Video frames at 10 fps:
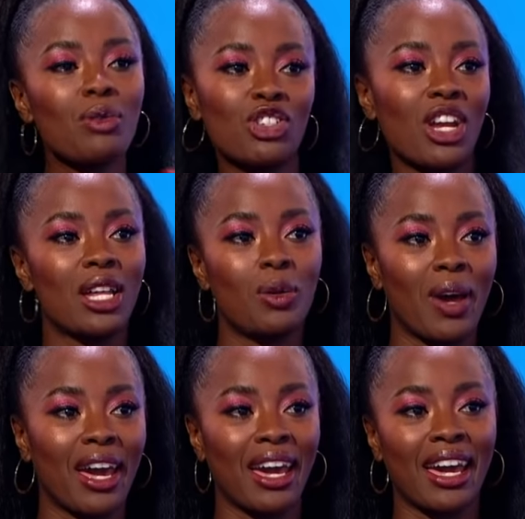was chatting
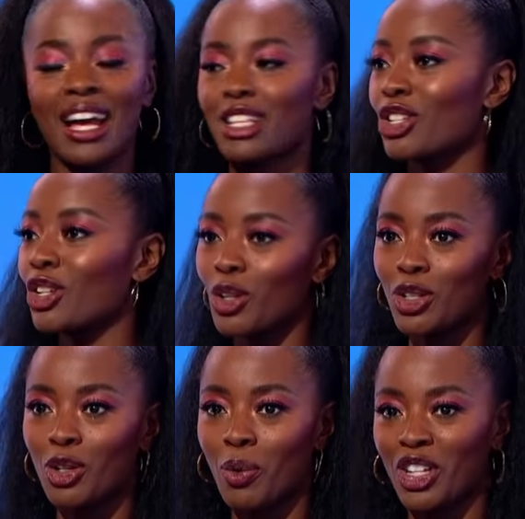away, asking her
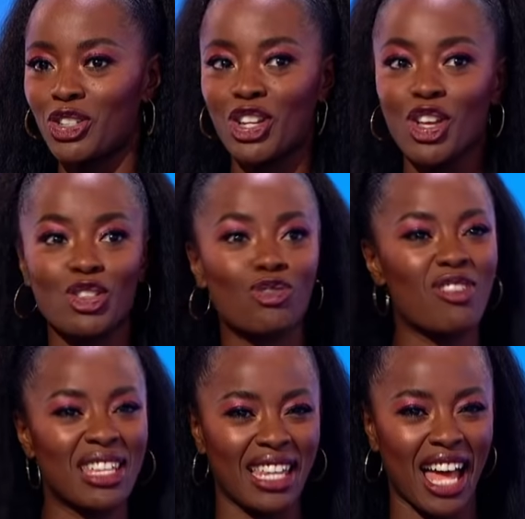loads of questions,
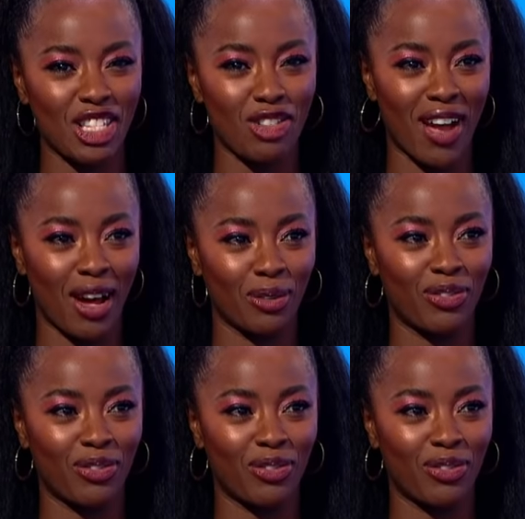really liked her outfit.